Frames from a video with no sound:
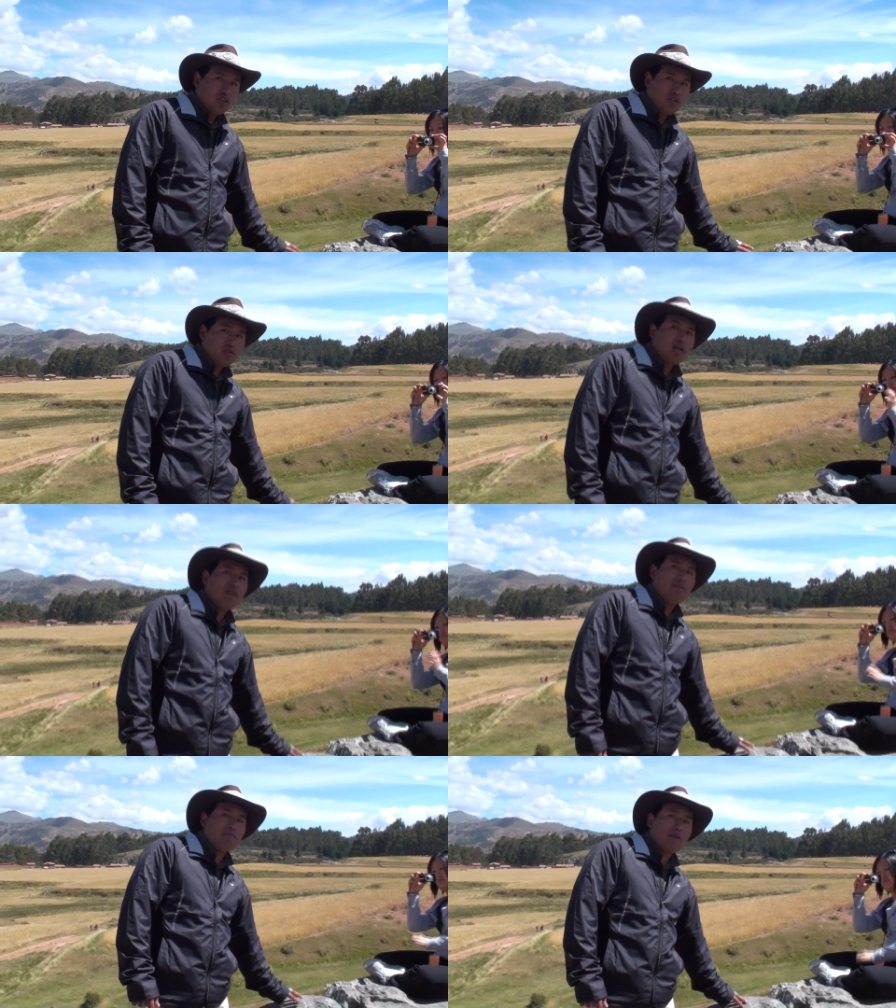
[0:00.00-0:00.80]
you
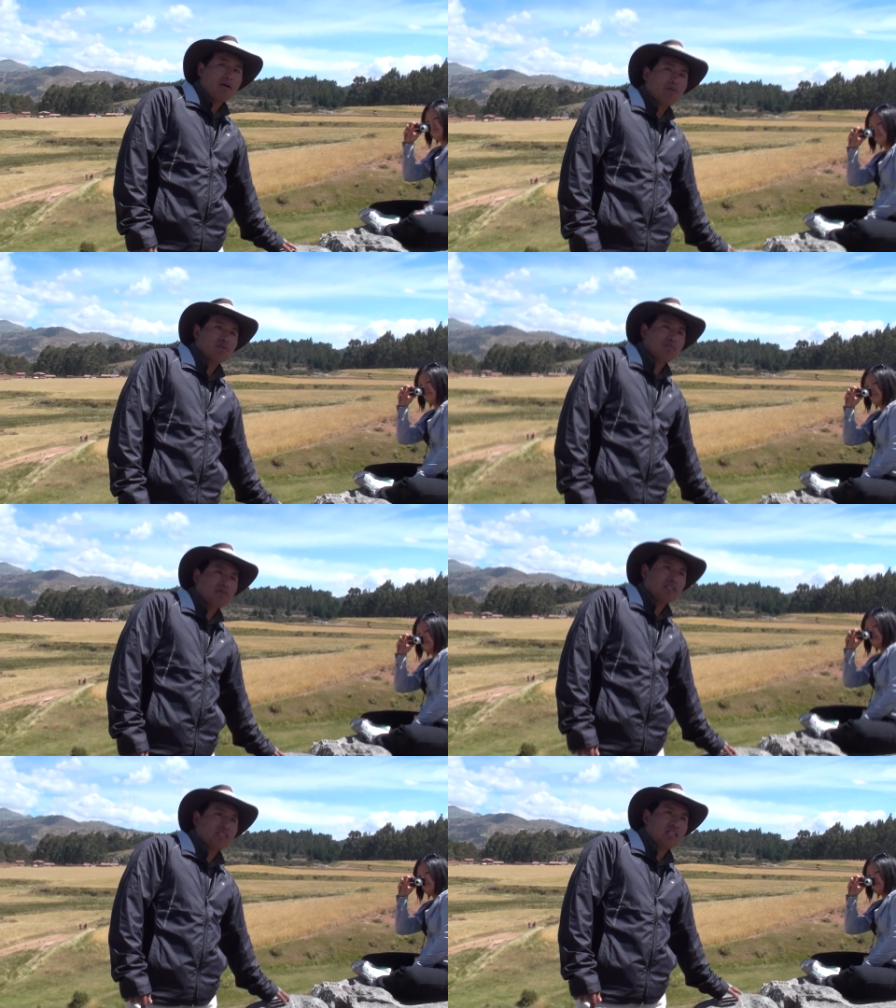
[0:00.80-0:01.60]
have the power to
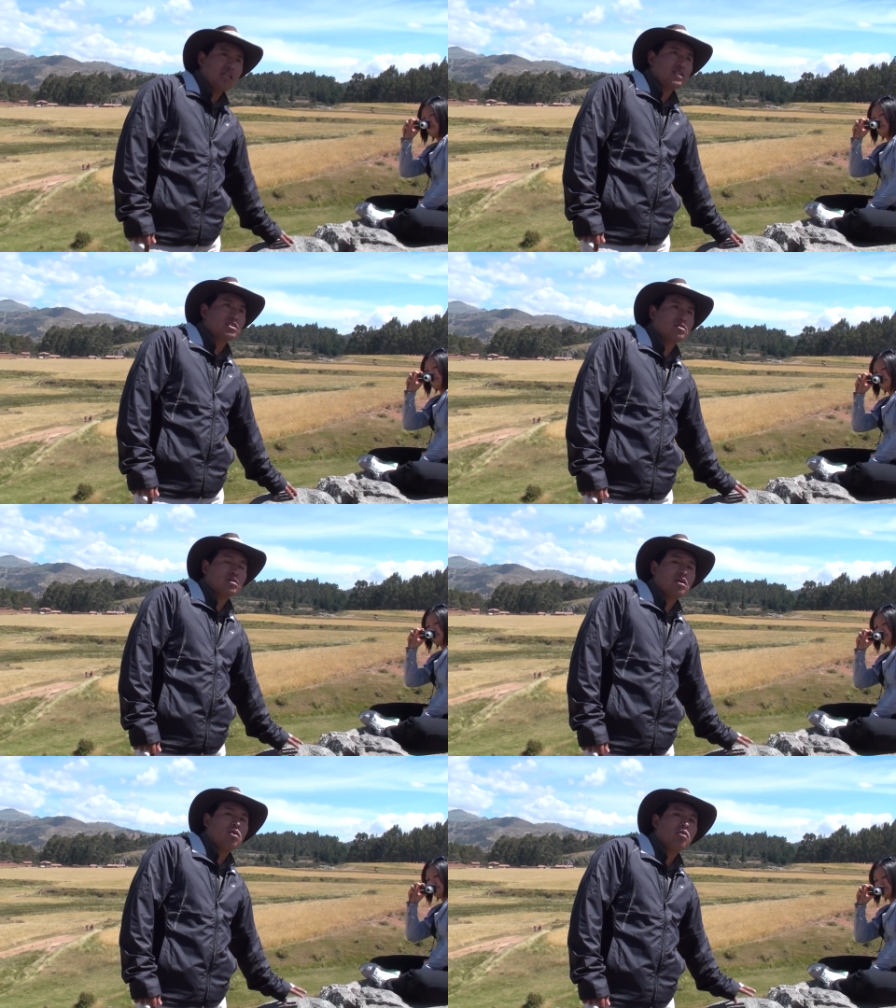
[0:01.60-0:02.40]
bring change to
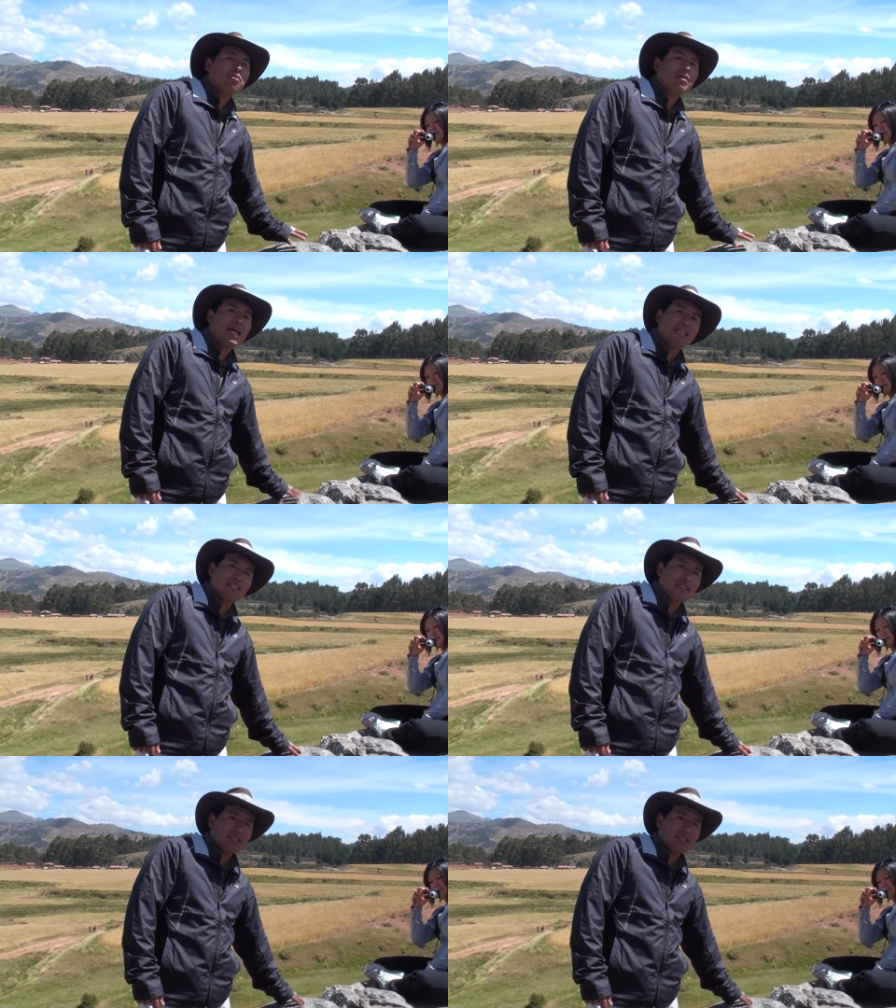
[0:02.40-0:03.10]
the whole planet.